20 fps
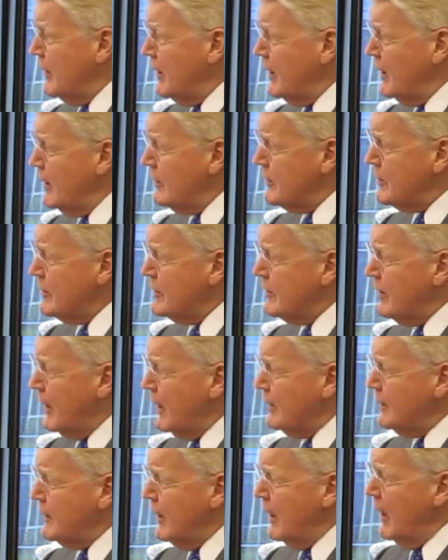is
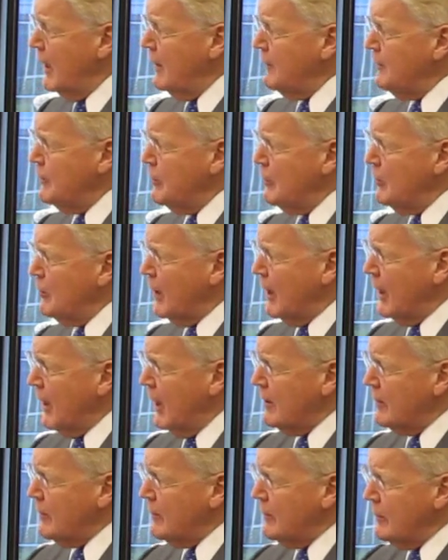that if you
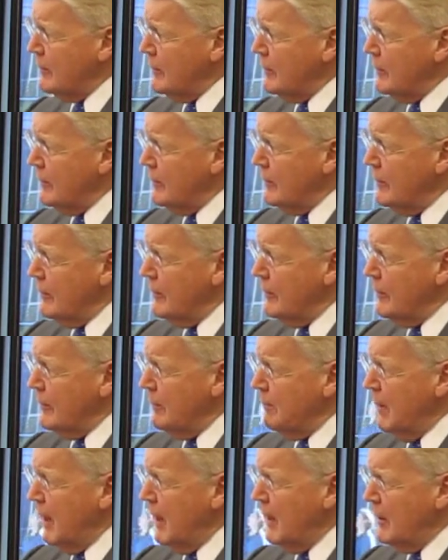get the
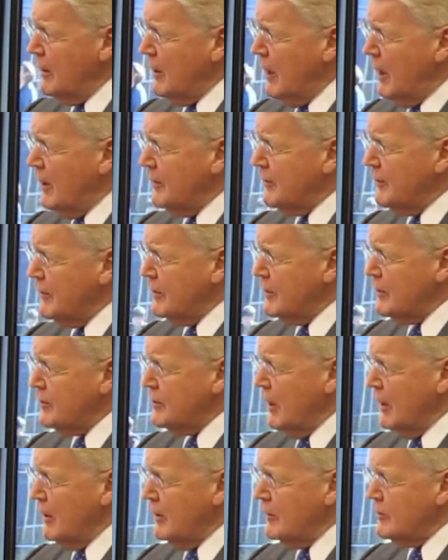main Arctic
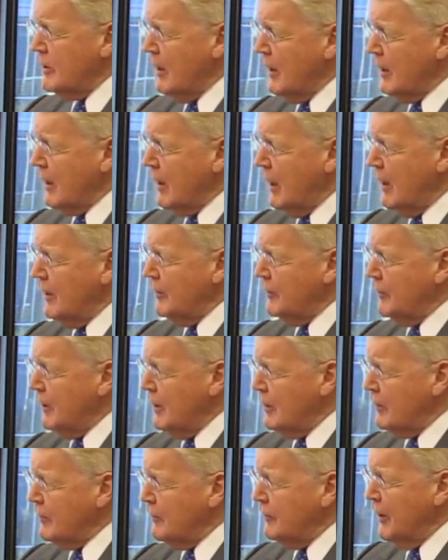states like
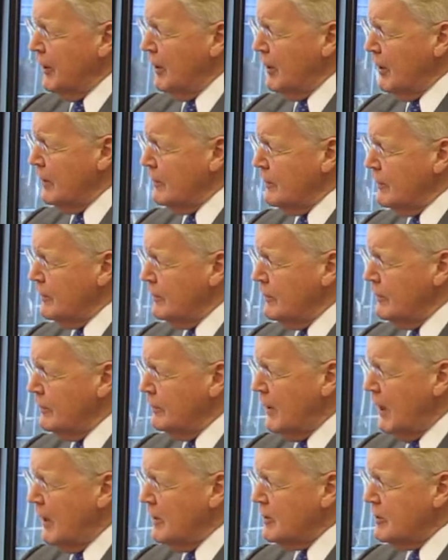Canada, Greenland,
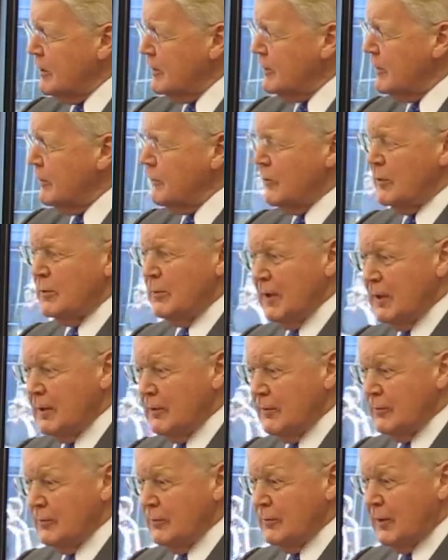Iceland, and Norway
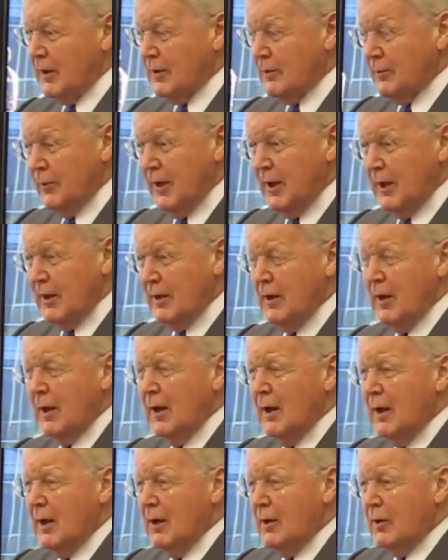to agree
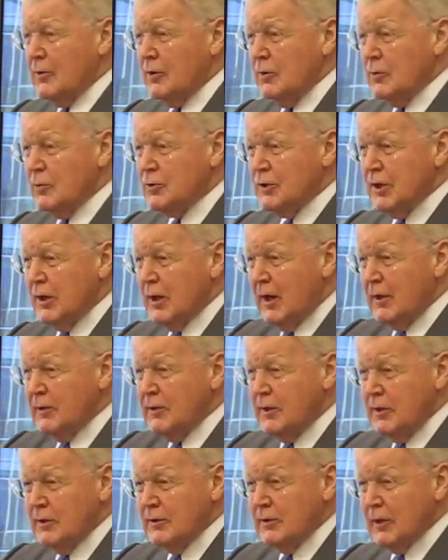on using
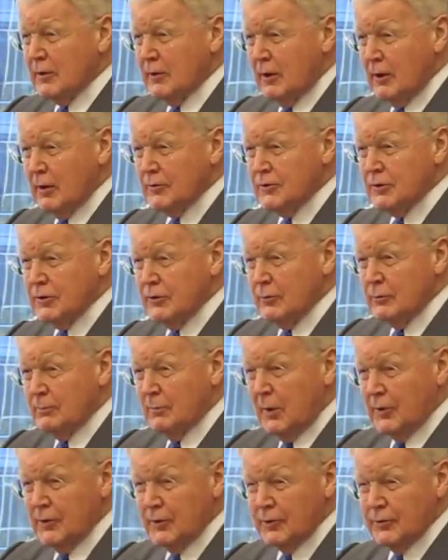IT technology to
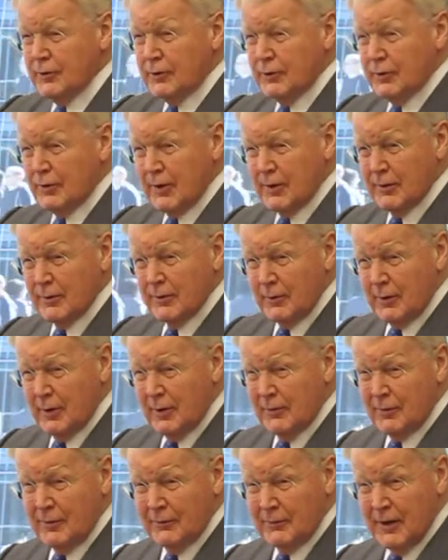monitor
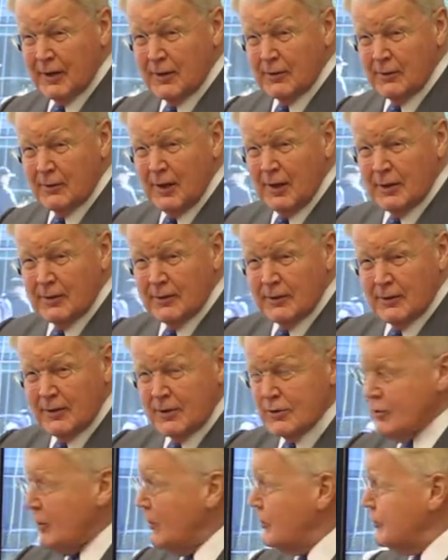and regulate
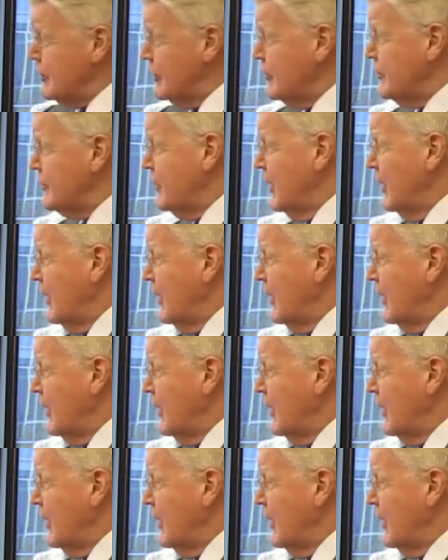these oceans,